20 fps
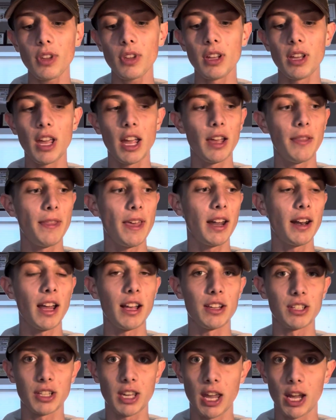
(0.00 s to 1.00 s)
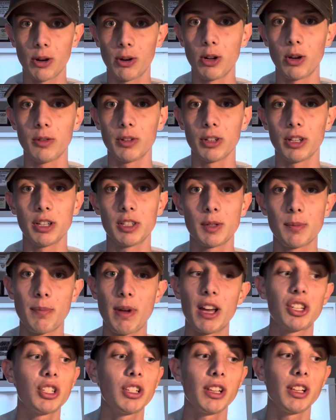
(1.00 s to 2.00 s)
And that has carried over,
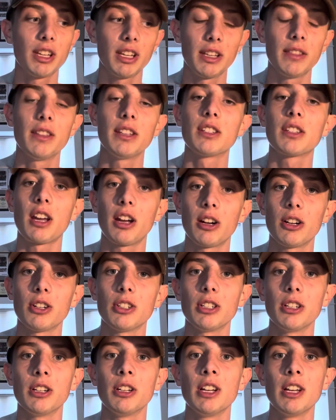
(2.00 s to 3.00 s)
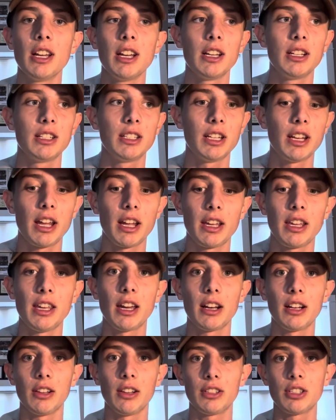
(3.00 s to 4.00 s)
especially in this character. Today, he
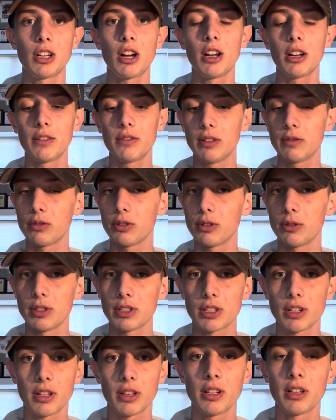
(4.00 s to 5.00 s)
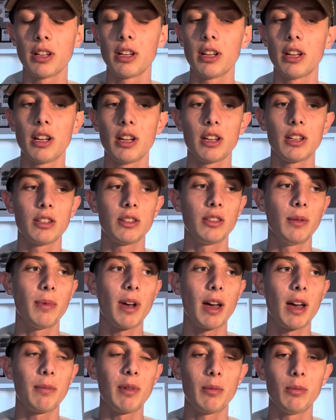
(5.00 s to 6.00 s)
had a ton of influence on the
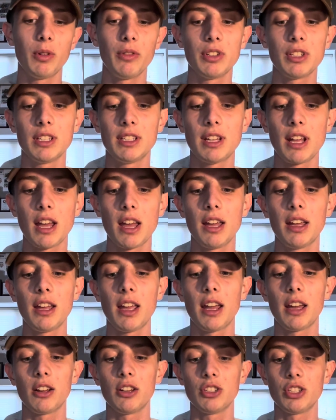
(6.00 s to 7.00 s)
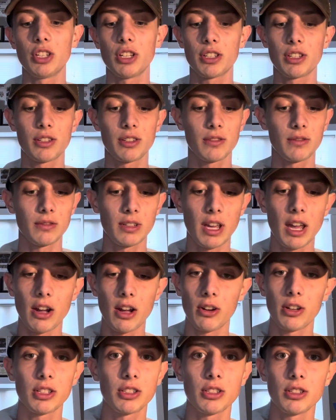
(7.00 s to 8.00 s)
Batman movies today and on just
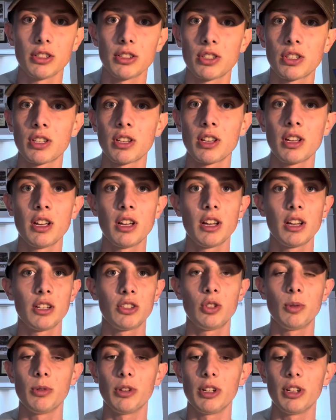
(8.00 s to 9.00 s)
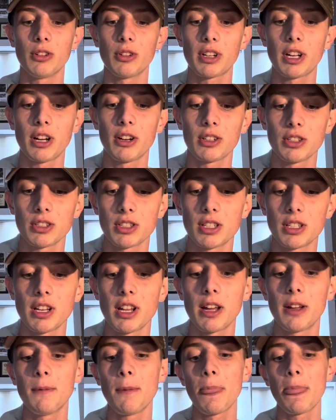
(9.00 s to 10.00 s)
characters, superhero characters
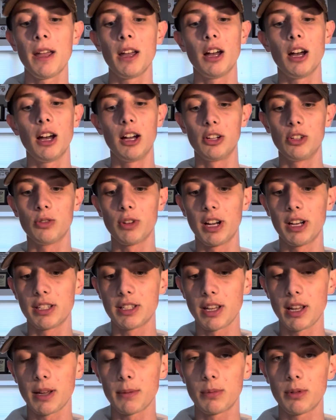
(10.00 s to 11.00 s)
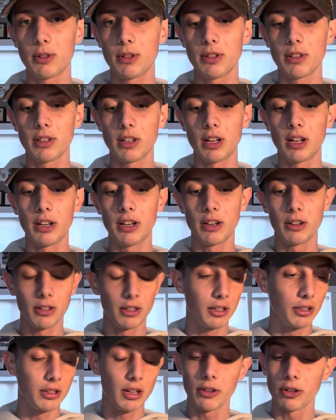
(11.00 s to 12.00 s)
today.
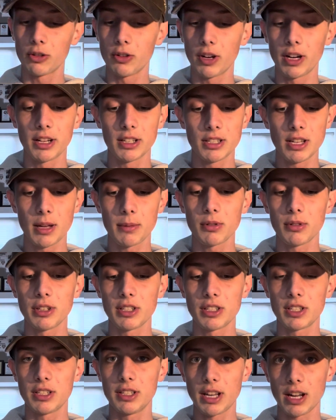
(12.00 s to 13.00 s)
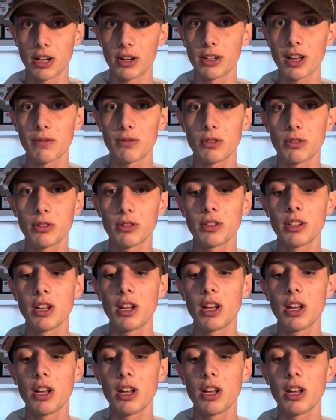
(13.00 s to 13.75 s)
Another great example is Daredevil.